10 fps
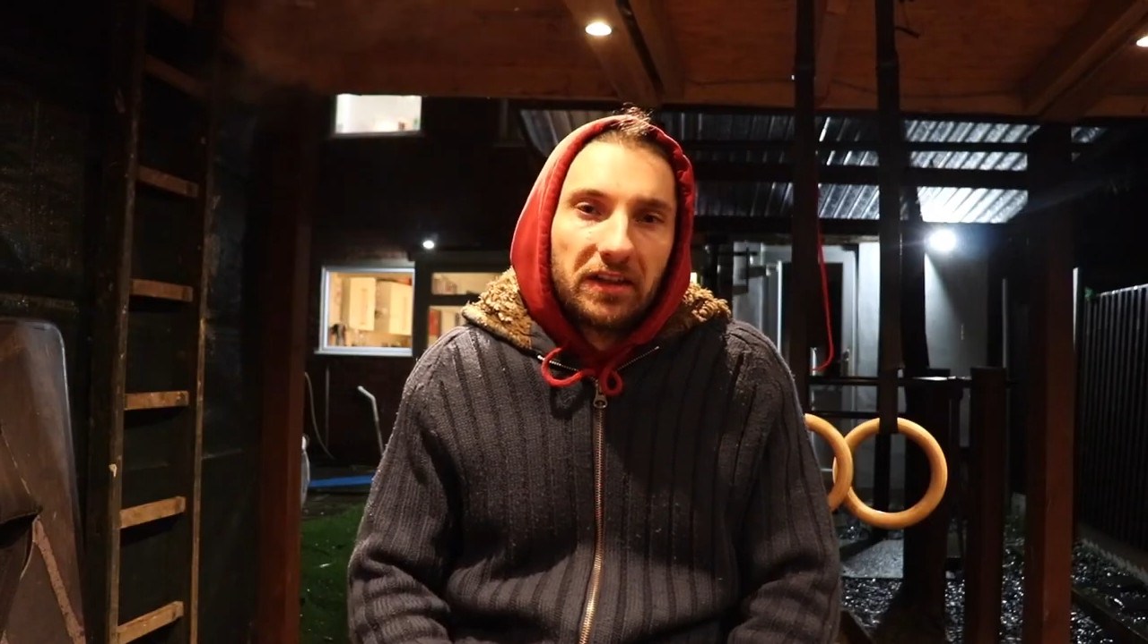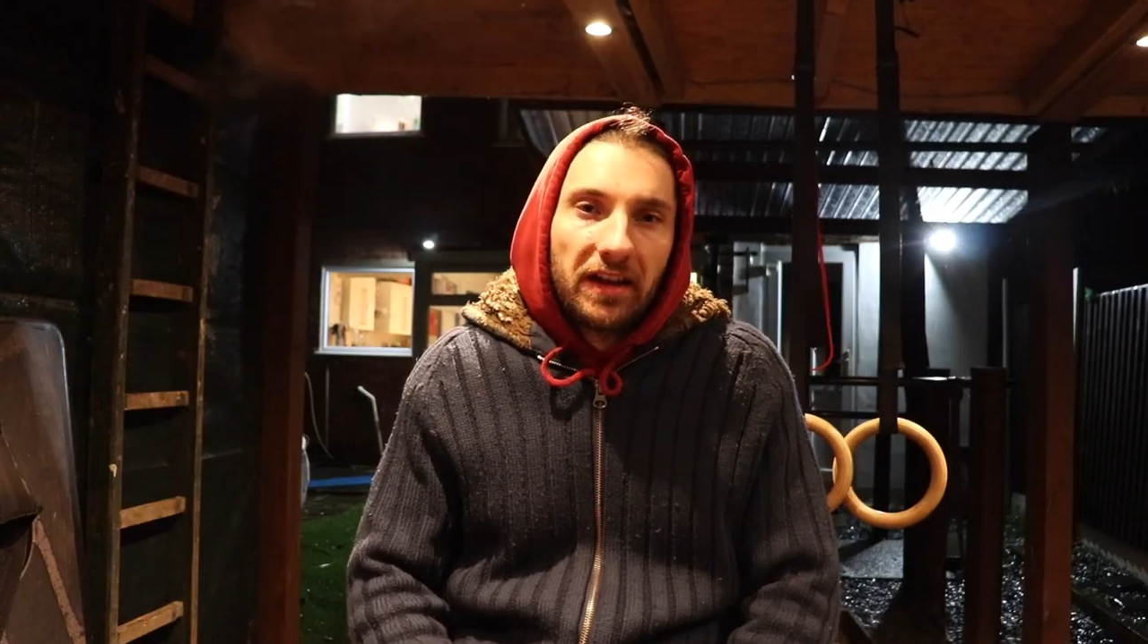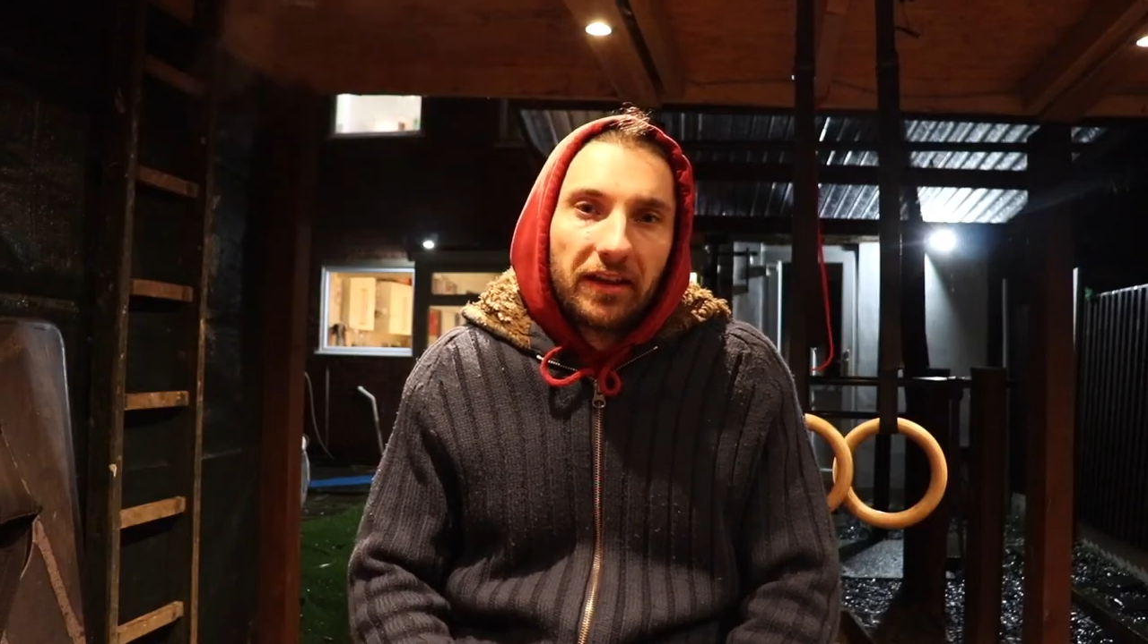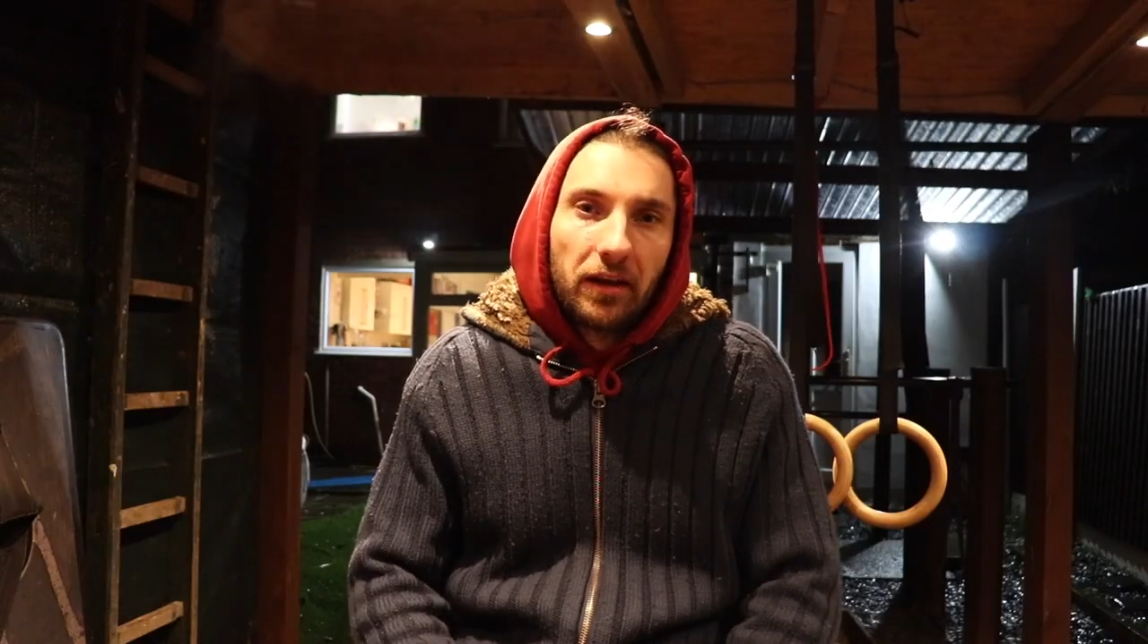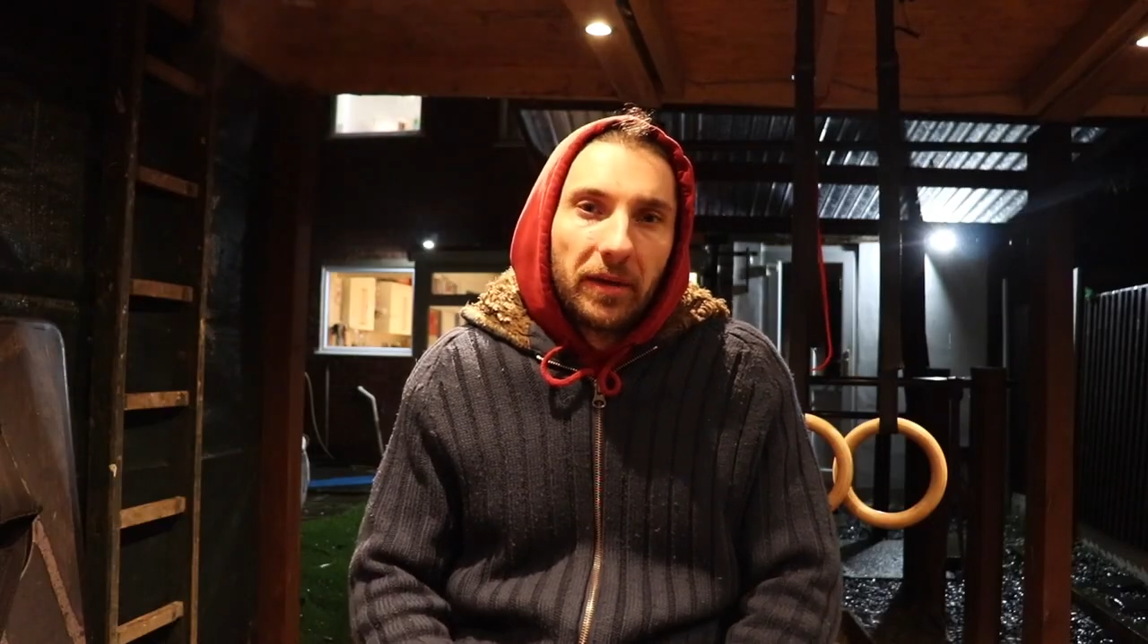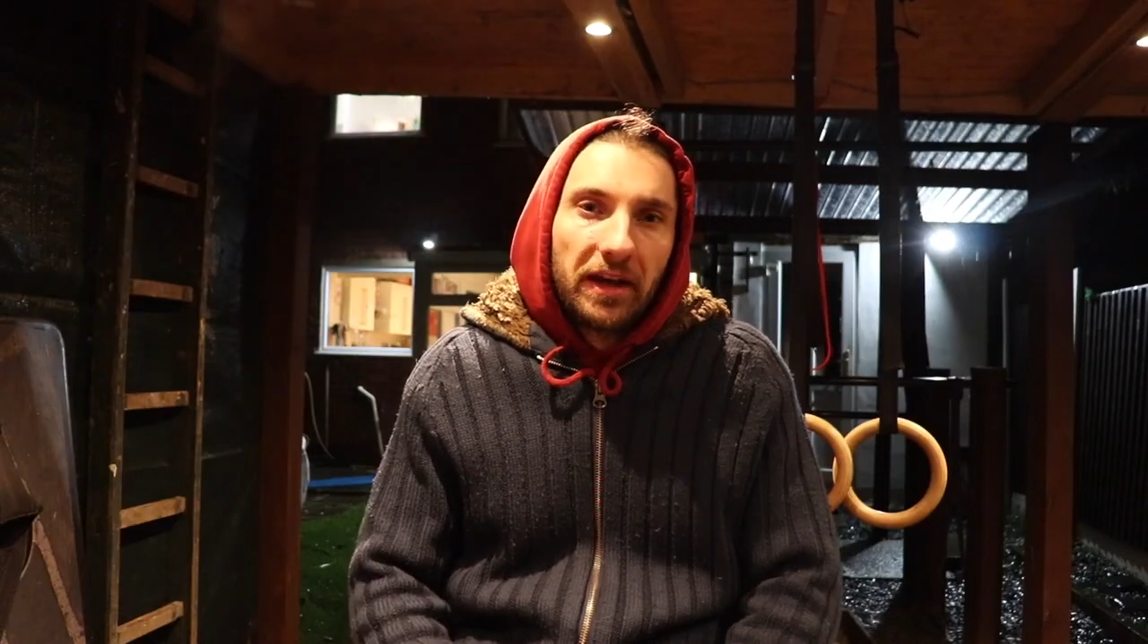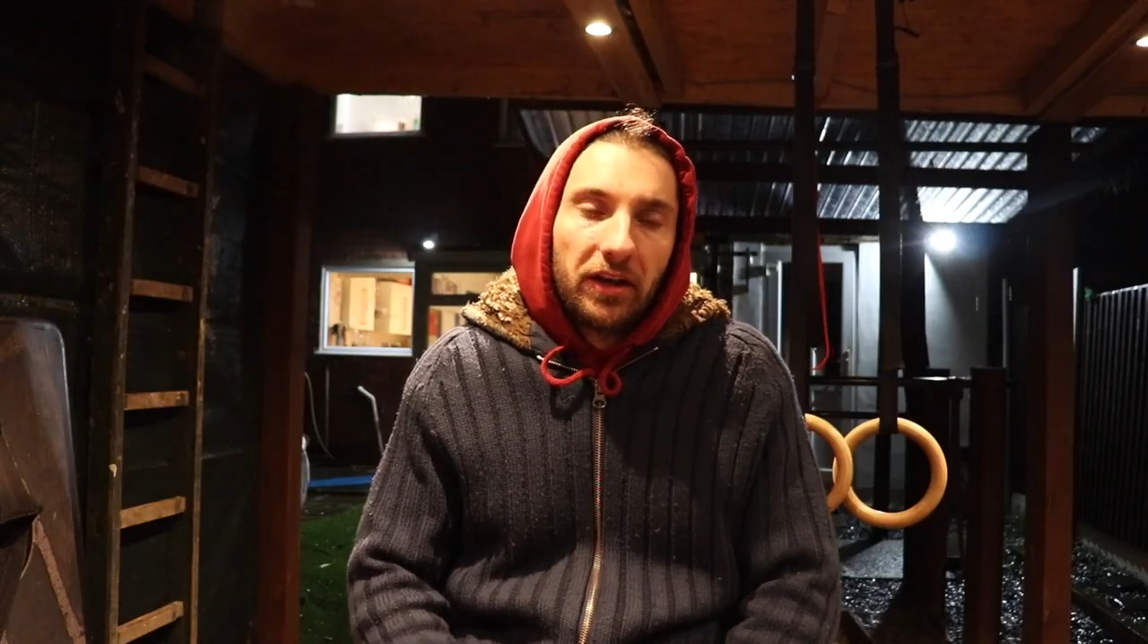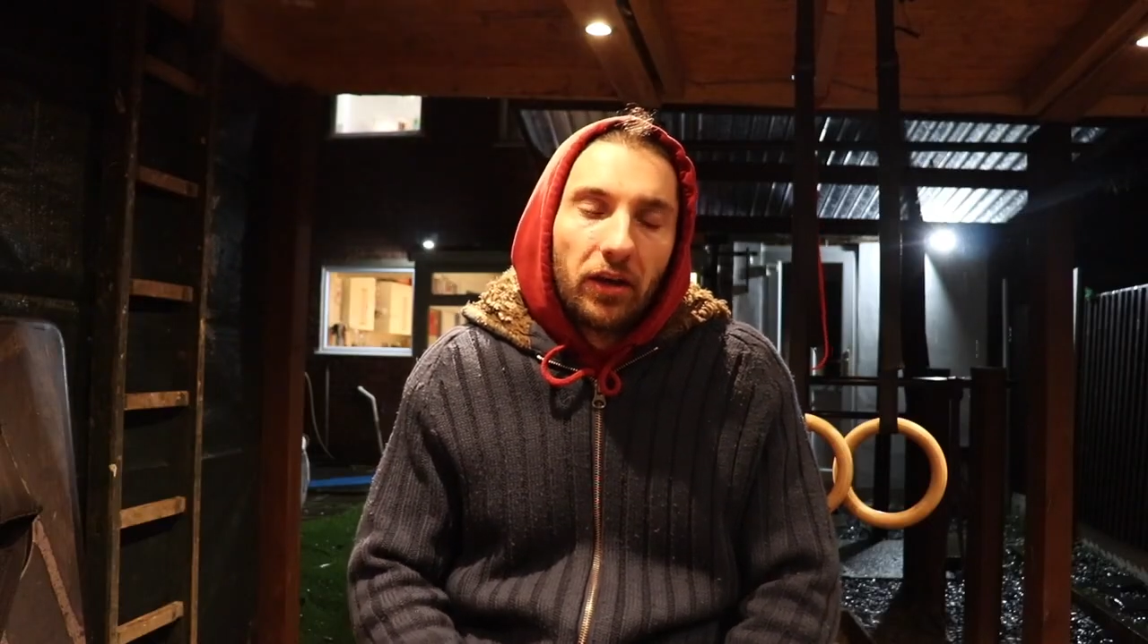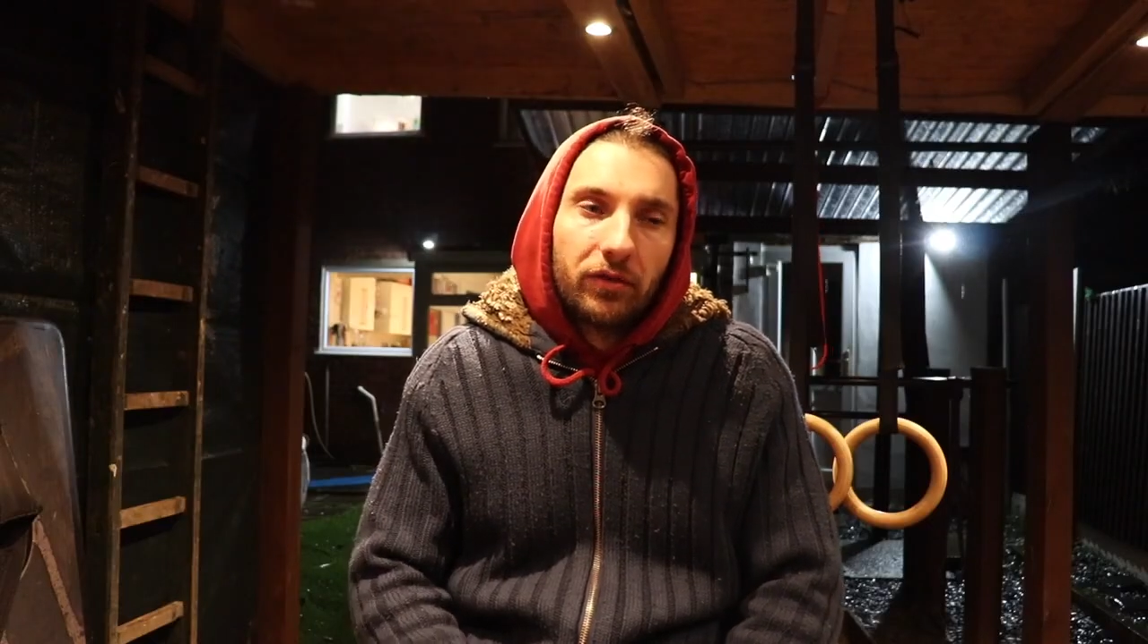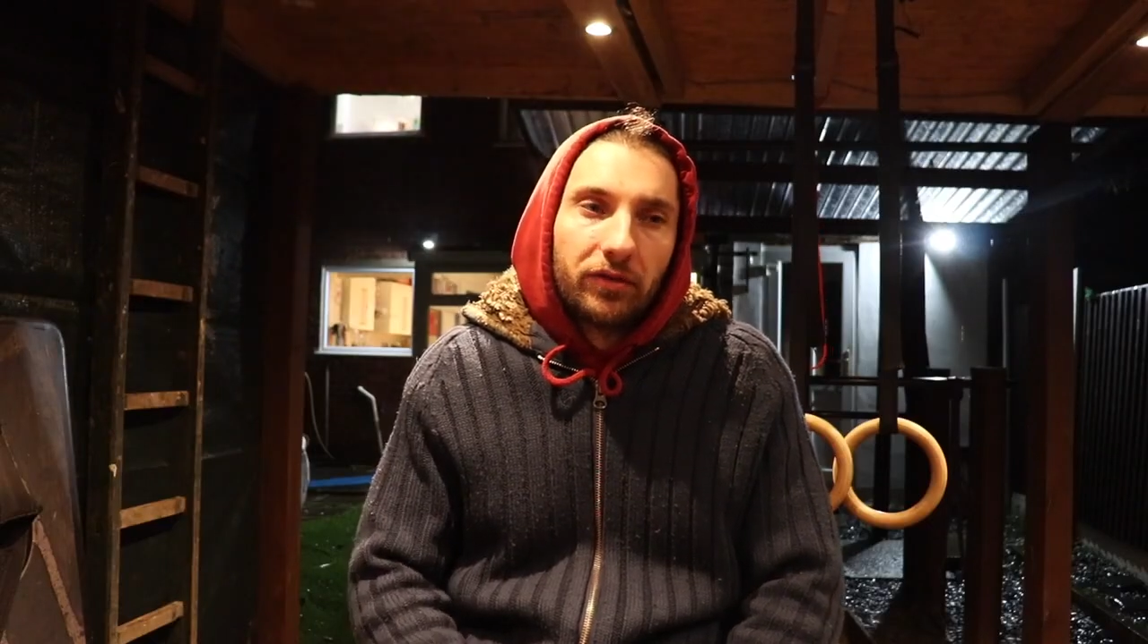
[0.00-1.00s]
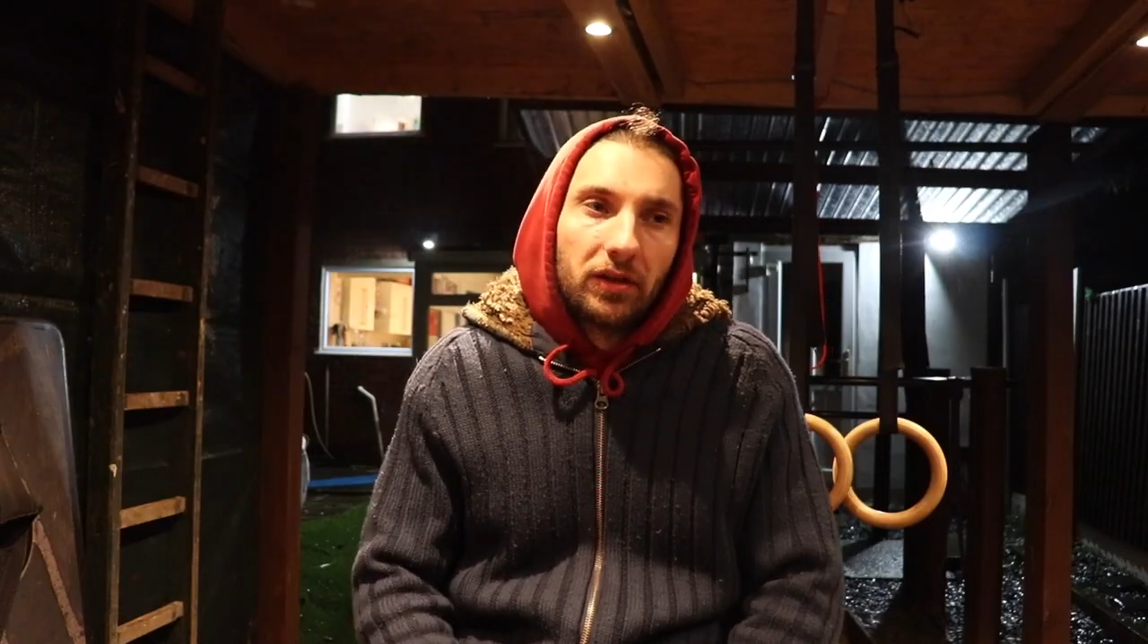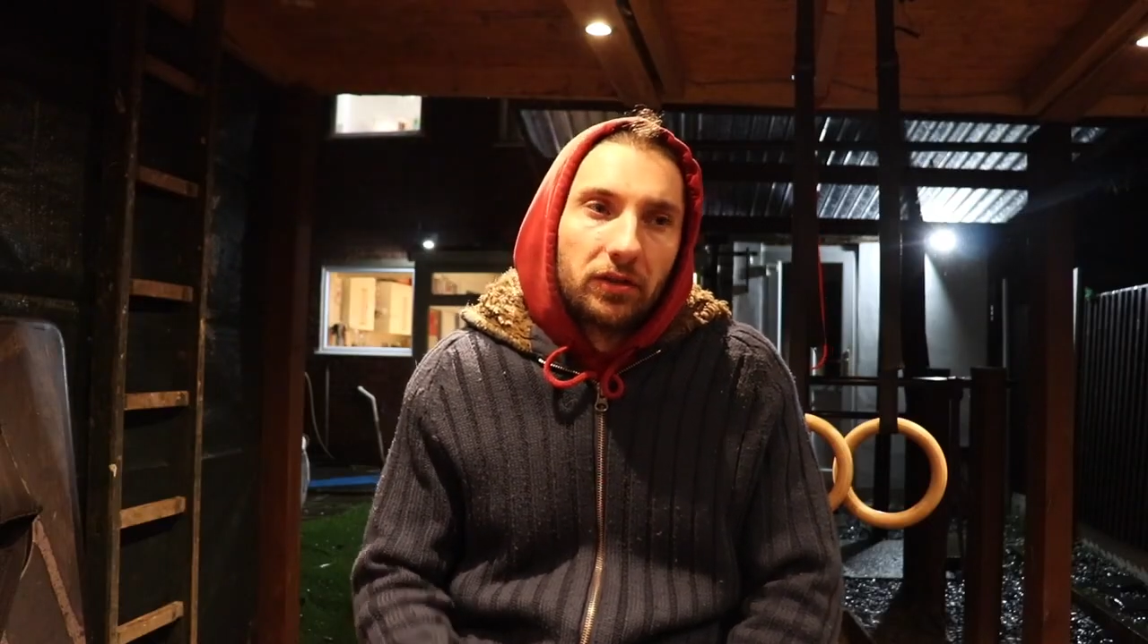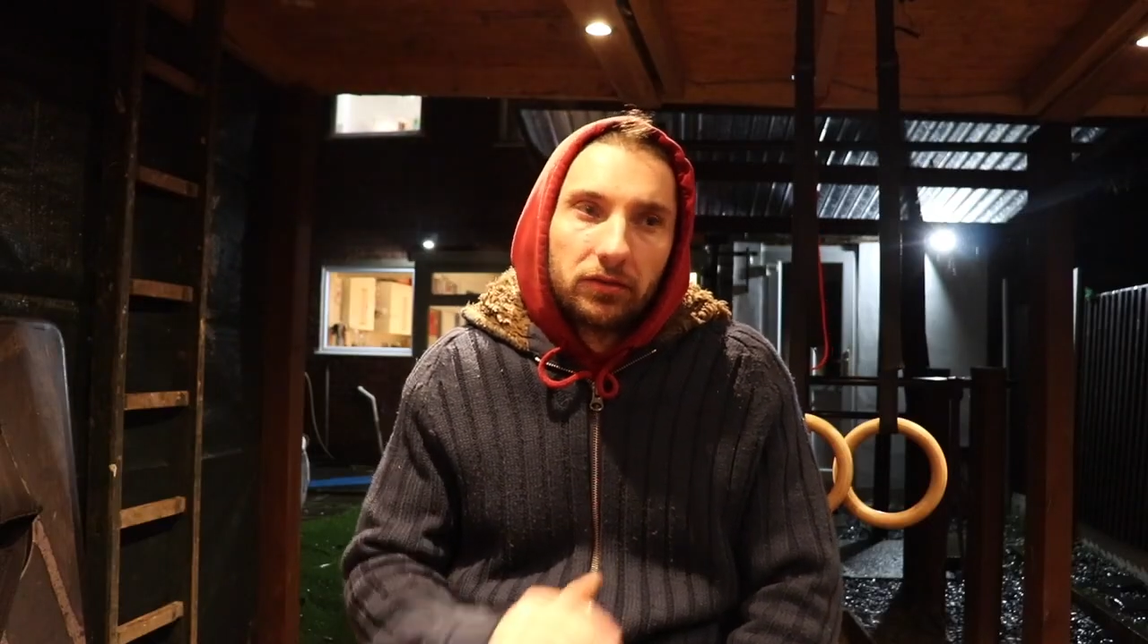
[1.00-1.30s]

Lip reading: Now that I'm hitting over